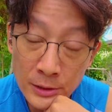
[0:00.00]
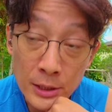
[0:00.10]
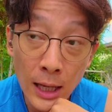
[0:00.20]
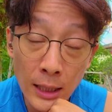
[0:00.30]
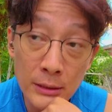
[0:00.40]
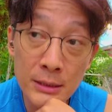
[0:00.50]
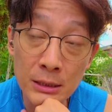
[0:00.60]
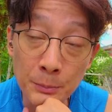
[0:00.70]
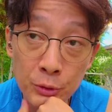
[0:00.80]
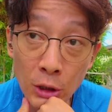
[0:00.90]

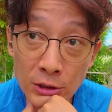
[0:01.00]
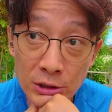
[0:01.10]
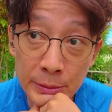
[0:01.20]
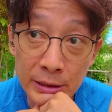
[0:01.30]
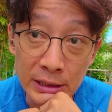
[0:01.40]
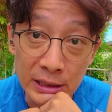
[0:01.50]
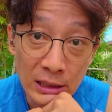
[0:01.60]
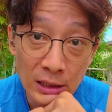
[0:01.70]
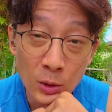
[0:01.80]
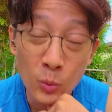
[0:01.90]
targets
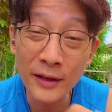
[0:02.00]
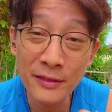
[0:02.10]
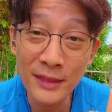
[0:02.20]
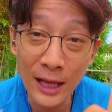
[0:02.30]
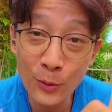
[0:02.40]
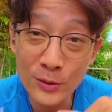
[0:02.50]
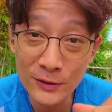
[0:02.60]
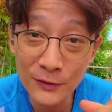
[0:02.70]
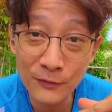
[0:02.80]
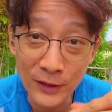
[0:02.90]
approximately
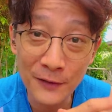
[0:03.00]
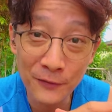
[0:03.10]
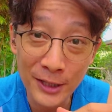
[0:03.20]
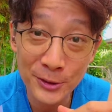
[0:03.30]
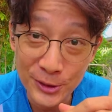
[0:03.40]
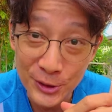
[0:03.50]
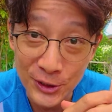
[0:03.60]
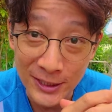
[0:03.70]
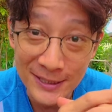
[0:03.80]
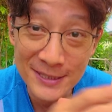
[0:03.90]
1,500
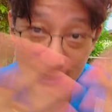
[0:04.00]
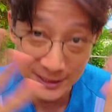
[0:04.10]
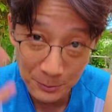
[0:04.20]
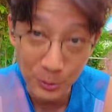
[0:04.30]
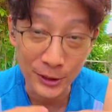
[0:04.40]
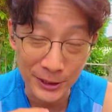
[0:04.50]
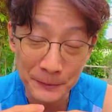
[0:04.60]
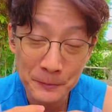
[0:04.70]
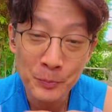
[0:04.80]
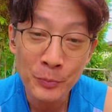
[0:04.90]
genes in our
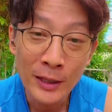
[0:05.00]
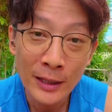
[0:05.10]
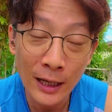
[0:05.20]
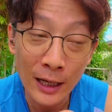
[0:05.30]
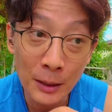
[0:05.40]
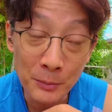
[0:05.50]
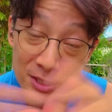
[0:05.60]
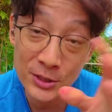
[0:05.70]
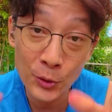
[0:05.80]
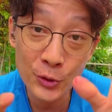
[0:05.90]
body
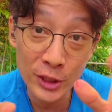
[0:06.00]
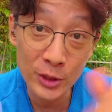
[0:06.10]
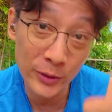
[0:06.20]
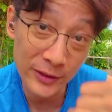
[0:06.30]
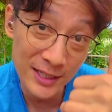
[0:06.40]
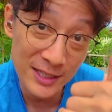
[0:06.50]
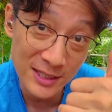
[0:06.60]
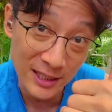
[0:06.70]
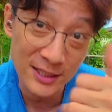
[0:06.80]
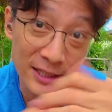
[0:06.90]
associated with these
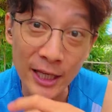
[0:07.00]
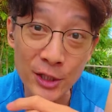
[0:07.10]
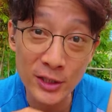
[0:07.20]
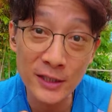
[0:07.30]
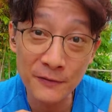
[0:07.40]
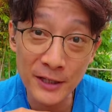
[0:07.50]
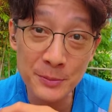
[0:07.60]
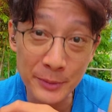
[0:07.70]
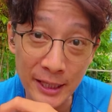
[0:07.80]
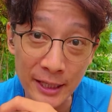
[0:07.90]
six aging
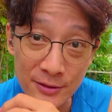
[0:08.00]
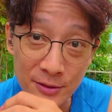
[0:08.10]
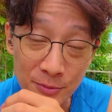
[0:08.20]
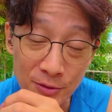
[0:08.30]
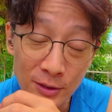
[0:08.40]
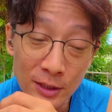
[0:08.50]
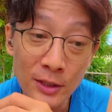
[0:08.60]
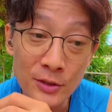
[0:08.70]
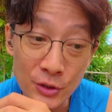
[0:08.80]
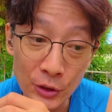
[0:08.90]
defense mechanisms.
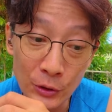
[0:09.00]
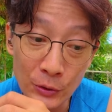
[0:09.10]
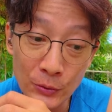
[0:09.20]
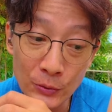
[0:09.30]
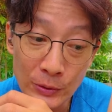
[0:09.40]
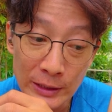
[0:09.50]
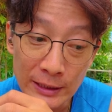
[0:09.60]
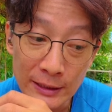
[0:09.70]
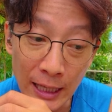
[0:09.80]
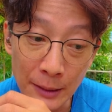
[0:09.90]
So
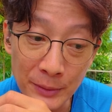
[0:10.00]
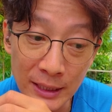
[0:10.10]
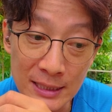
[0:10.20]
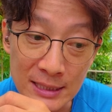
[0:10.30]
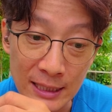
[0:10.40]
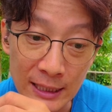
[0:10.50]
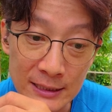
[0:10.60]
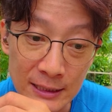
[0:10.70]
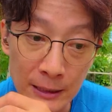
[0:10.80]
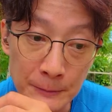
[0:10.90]
that means
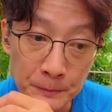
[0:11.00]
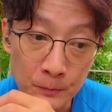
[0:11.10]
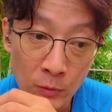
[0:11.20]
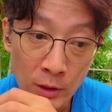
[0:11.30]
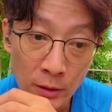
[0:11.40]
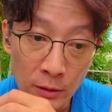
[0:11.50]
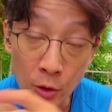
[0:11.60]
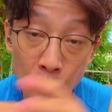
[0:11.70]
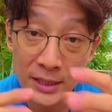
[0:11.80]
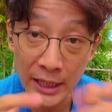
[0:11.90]
that
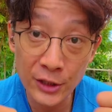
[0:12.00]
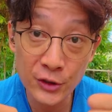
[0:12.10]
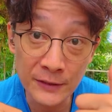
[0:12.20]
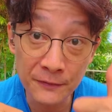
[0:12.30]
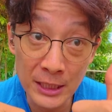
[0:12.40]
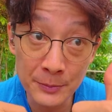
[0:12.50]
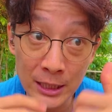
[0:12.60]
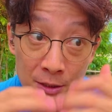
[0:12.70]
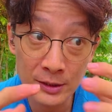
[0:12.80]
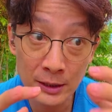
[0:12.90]
those aging defense
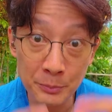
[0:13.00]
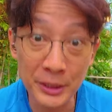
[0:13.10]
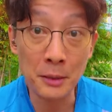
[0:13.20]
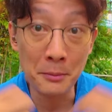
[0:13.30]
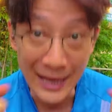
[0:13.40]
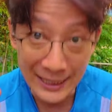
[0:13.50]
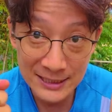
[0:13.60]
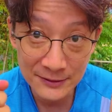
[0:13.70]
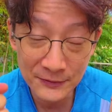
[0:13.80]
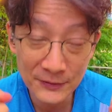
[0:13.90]
mechanisms become
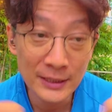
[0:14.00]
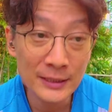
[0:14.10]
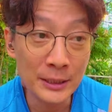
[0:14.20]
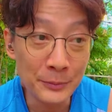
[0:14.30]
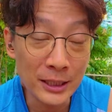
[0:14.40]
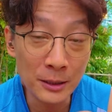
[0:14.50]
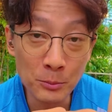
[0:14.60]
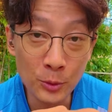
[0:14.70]
active, they become